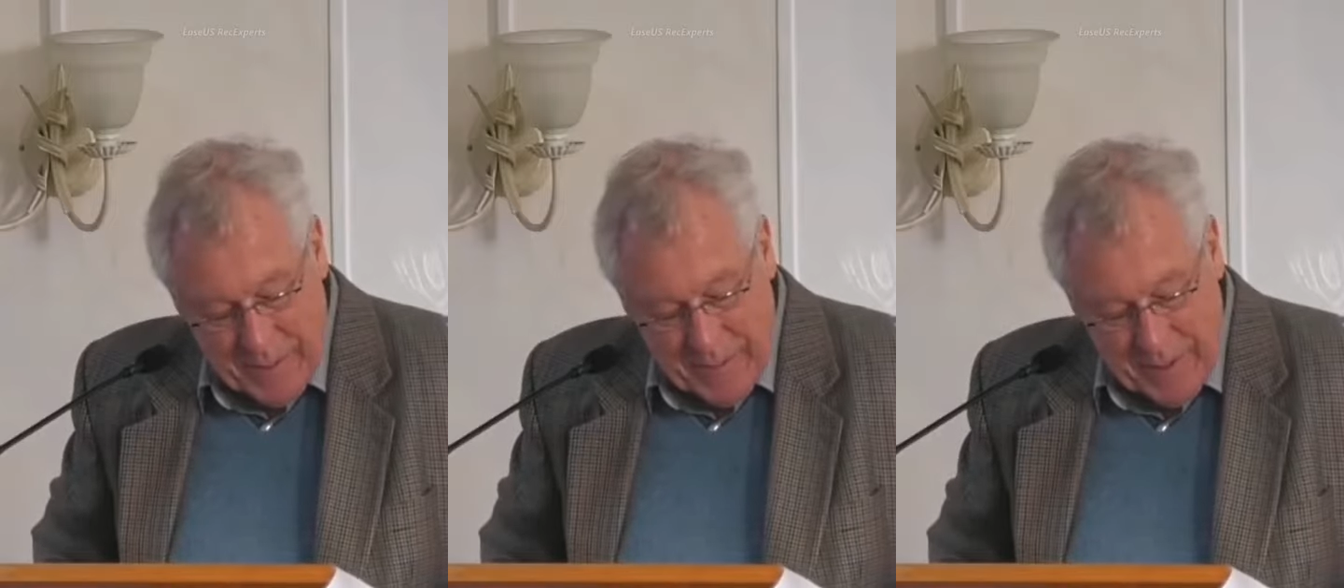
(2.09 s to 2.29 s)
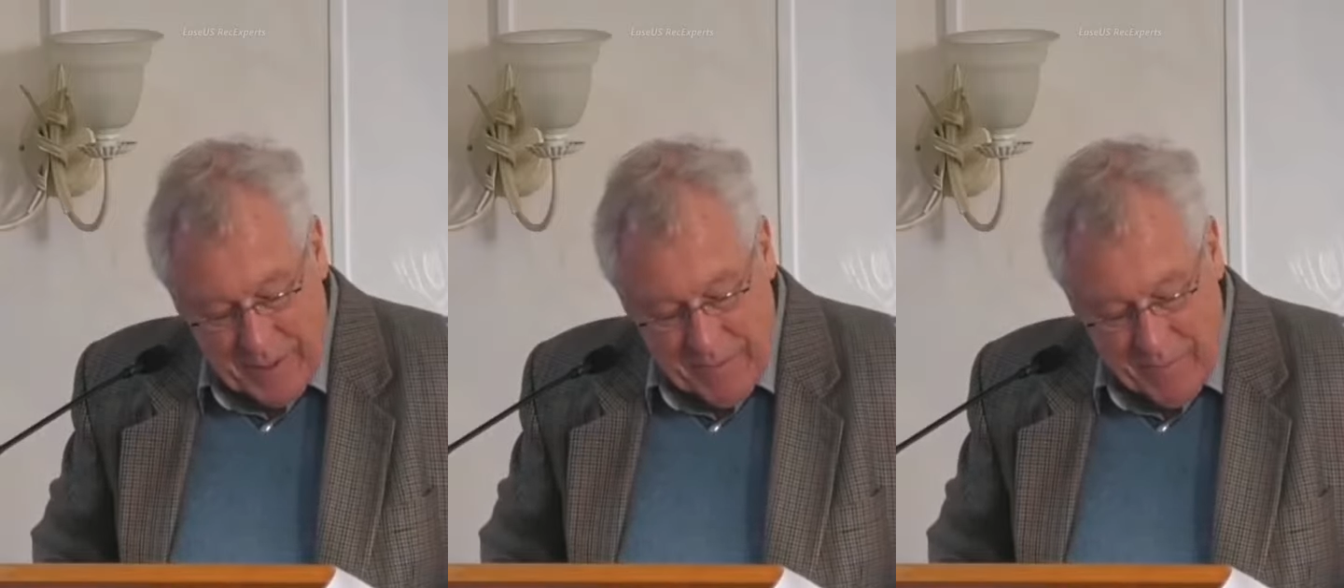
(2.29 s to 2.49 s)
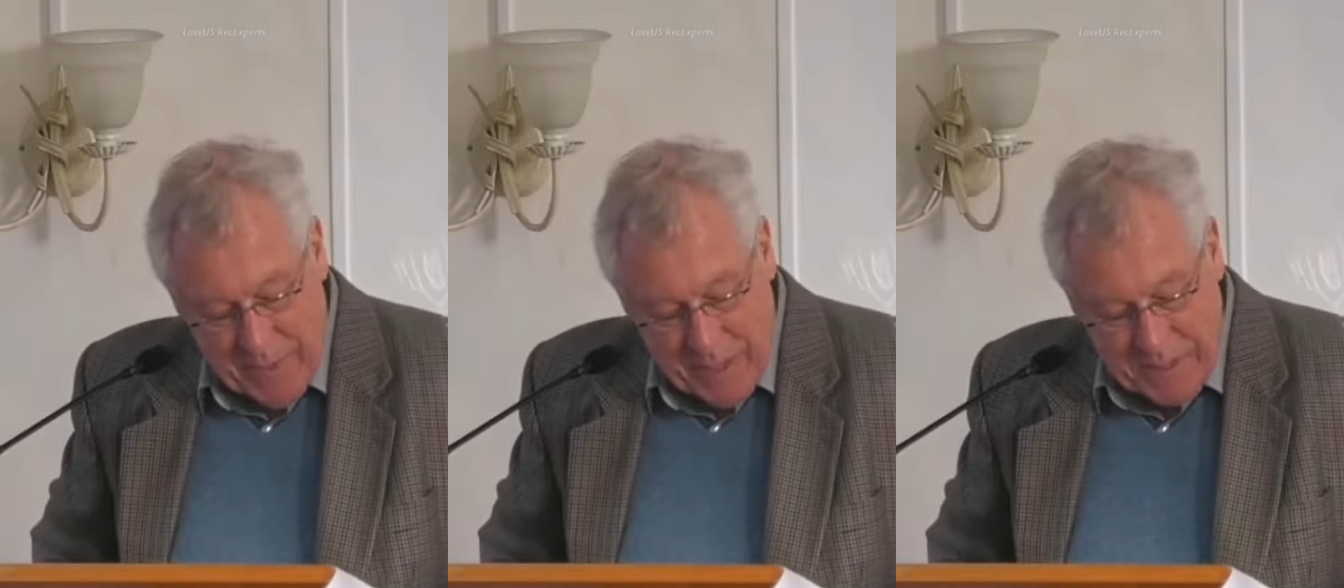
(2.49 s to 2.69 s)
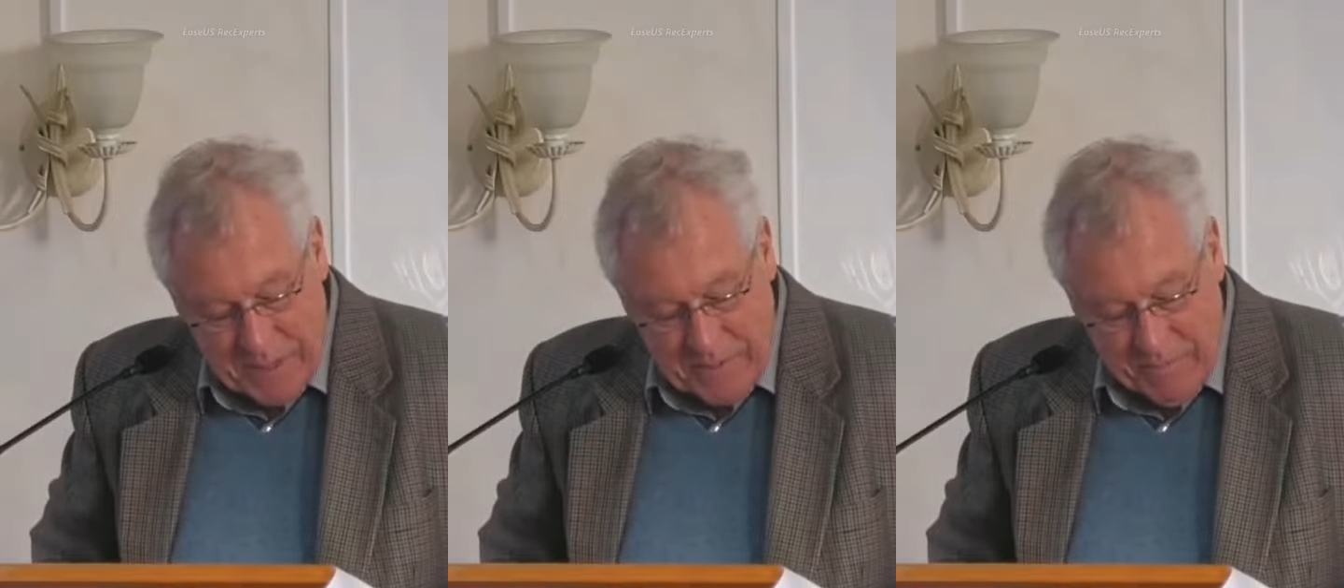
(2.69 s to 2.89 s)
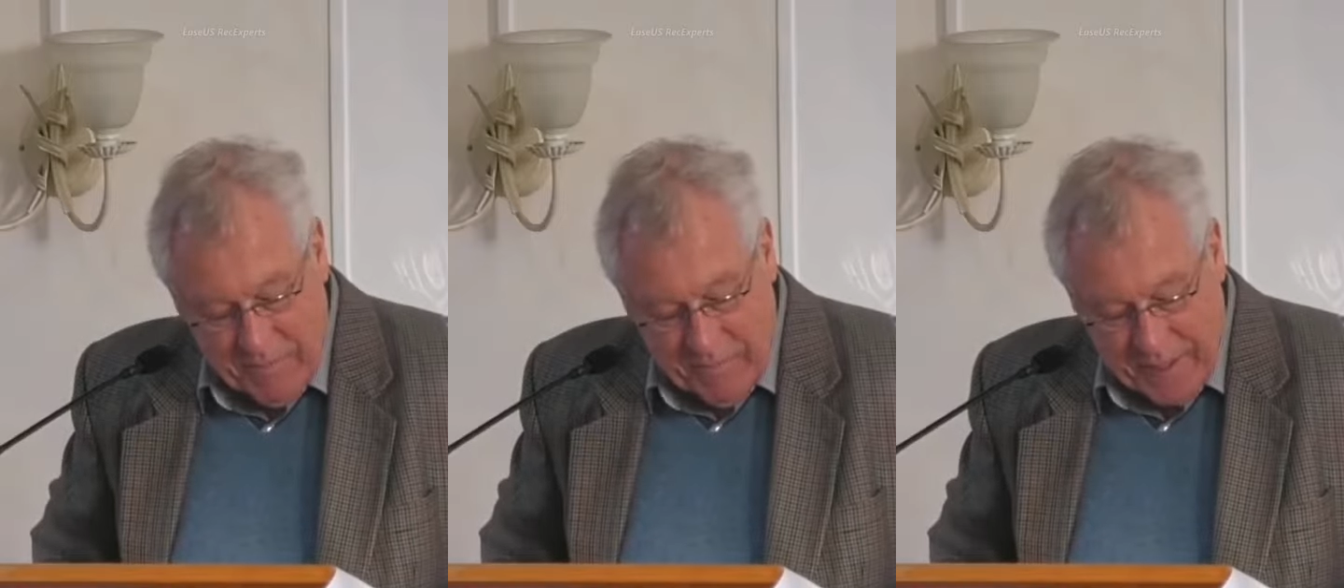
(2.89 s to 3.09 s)
the
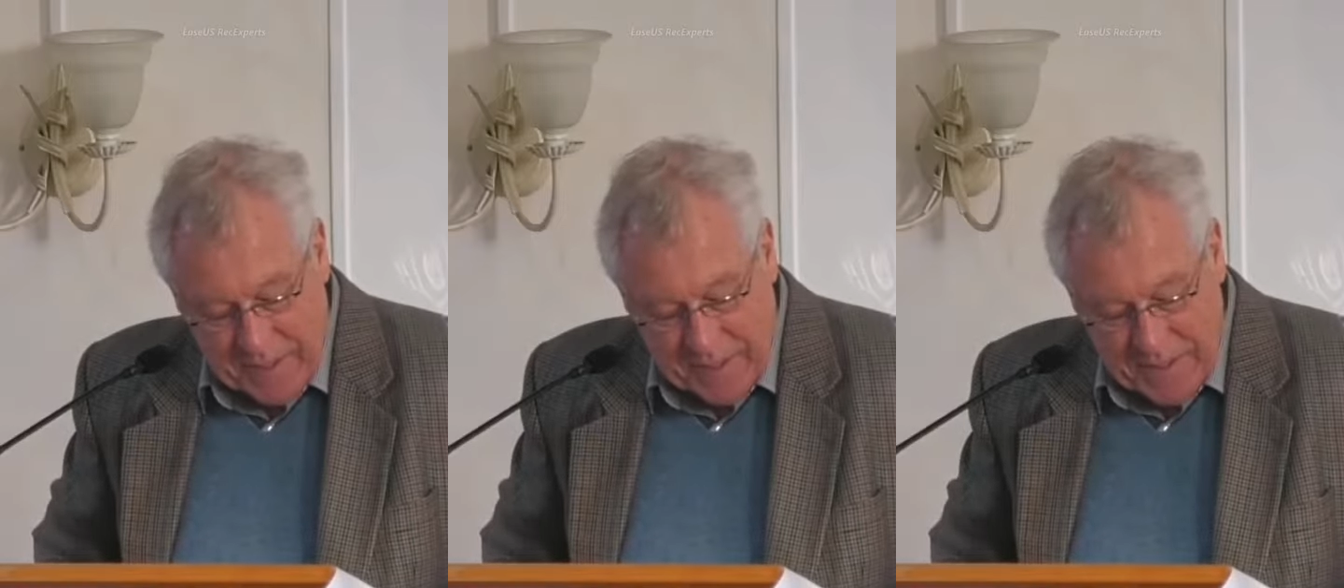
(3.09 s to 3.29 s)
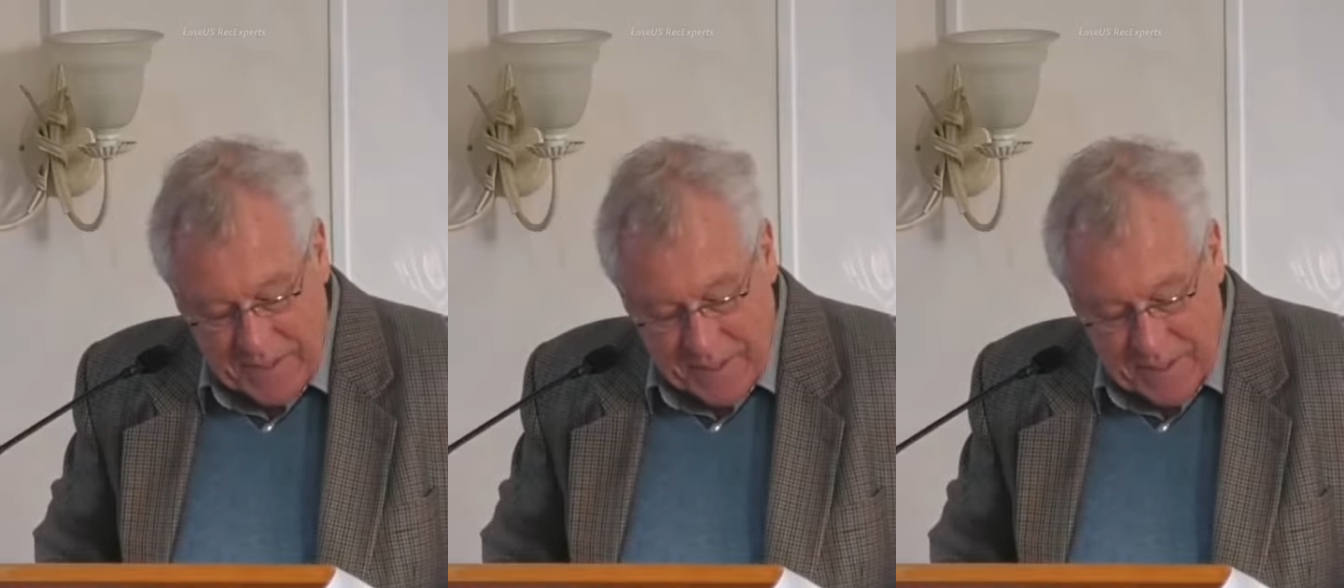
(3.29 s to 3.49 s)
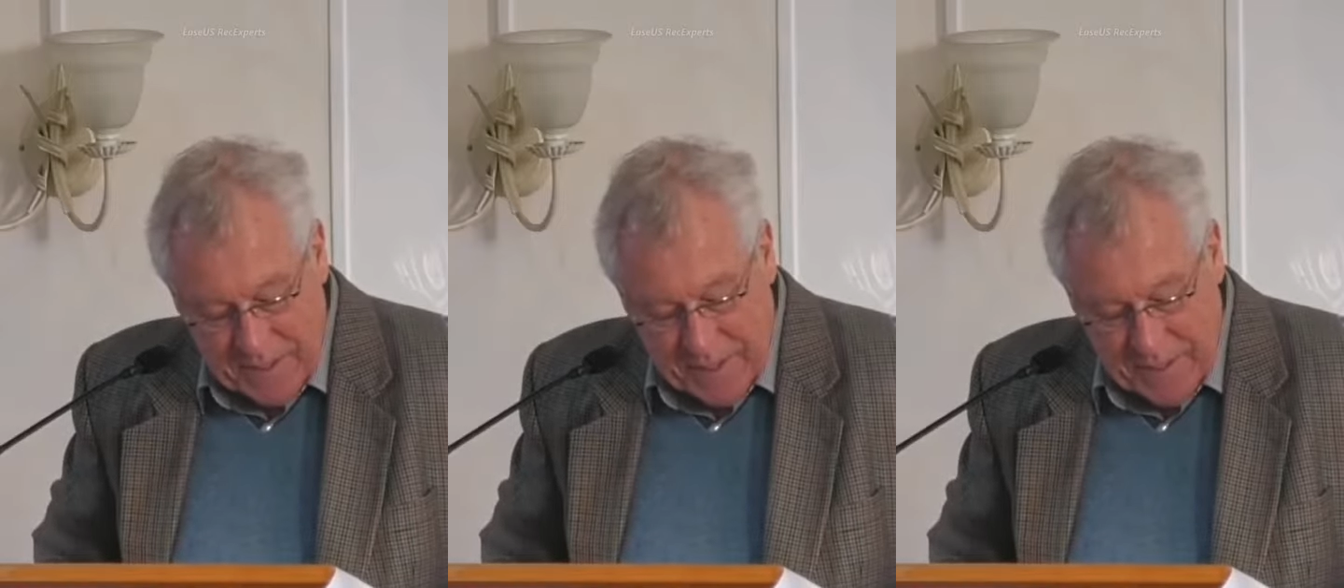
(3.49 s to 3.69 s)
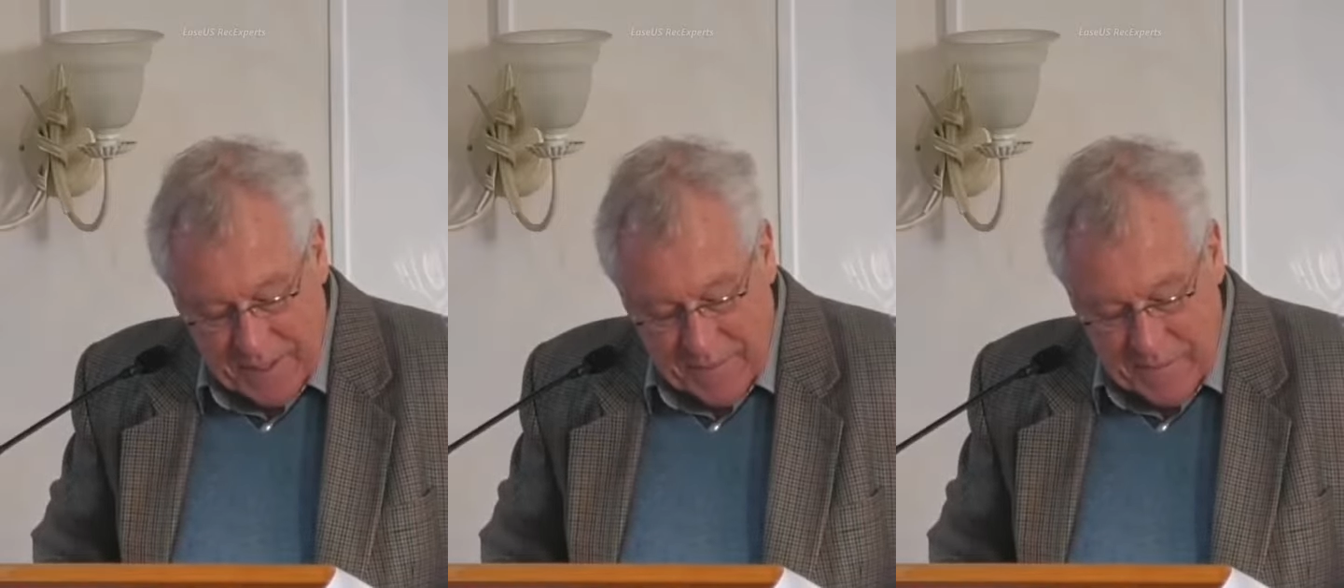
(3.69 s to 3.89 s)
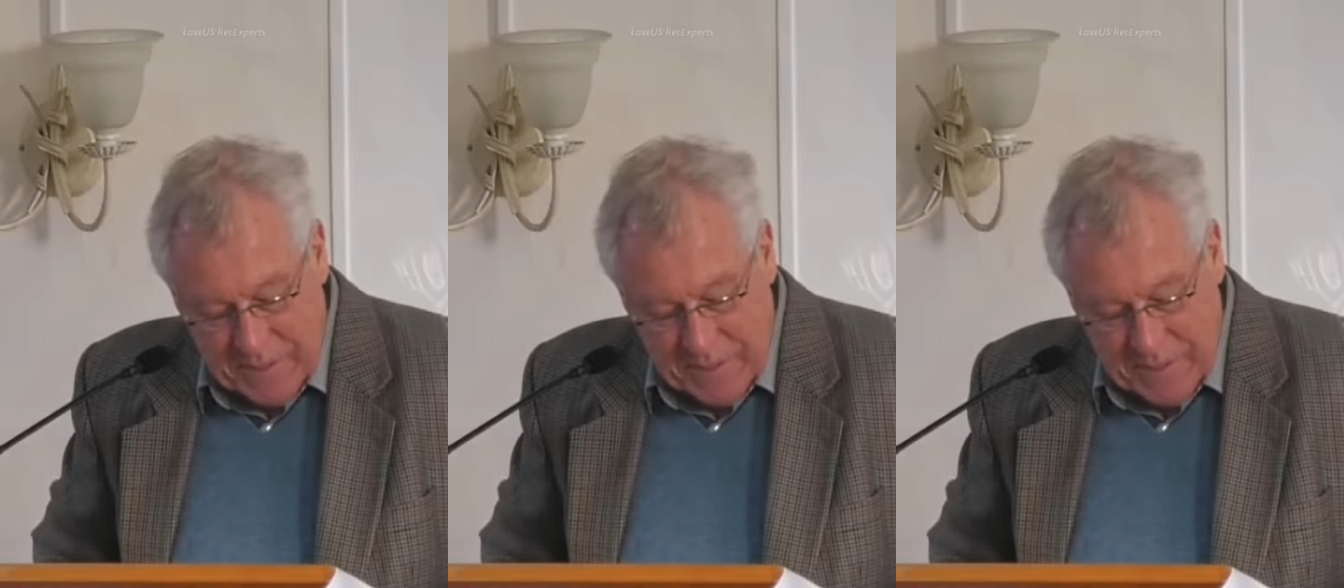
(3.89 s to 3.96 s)
Minister for Vaccines, Nadim